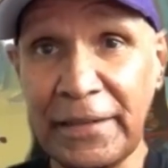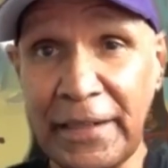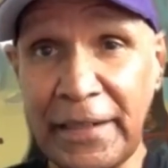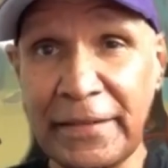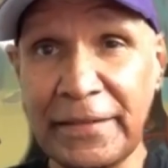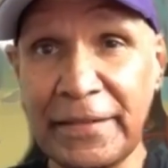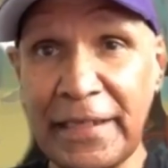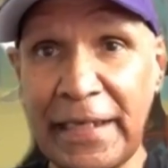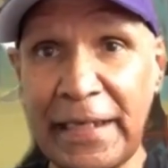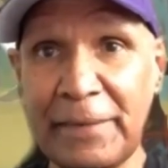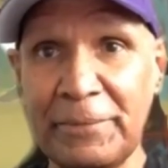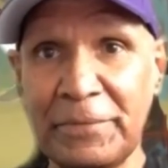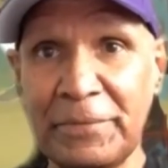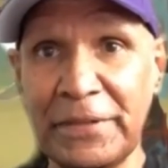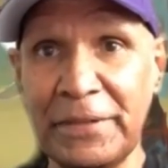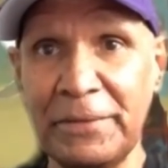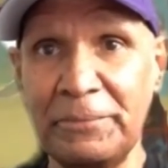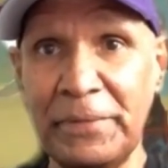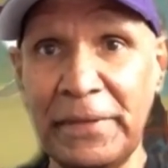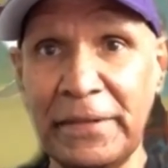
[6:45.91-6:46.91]
it came to
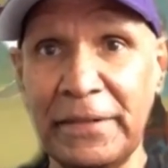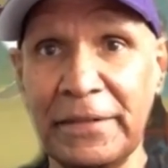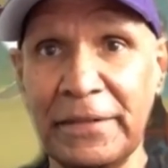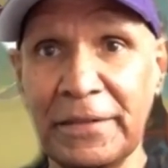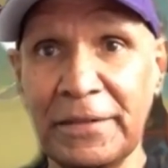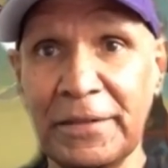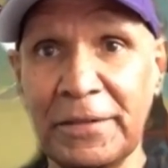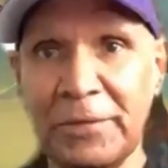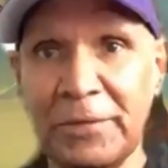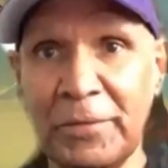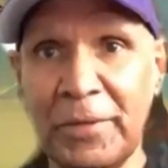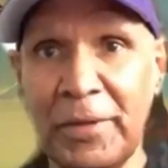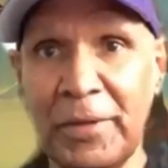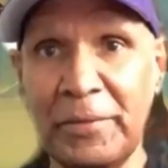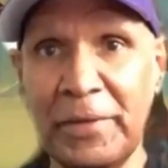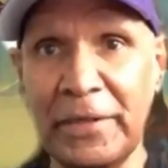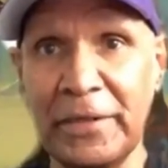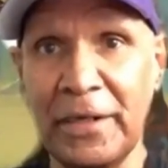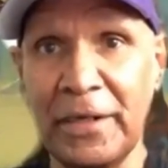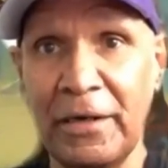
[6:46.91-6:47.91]
the bit where I
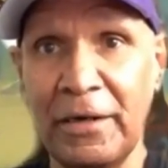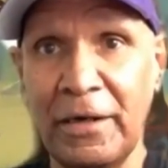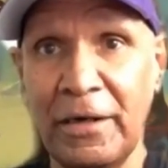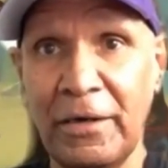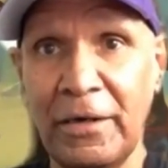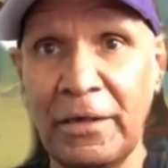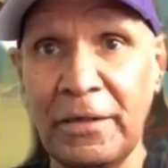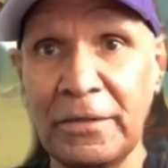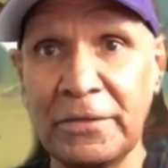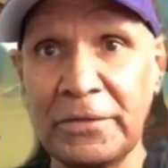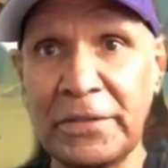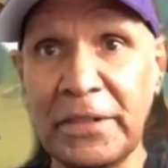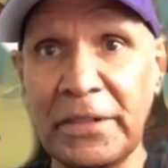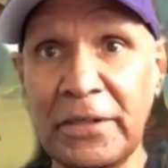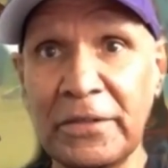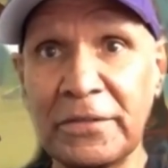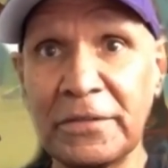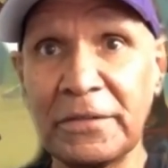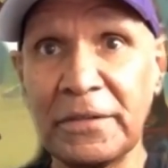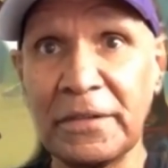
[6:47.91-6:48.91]
went, ah, she
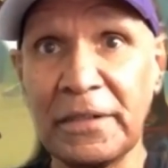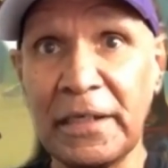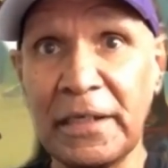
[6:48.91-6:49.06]
goes,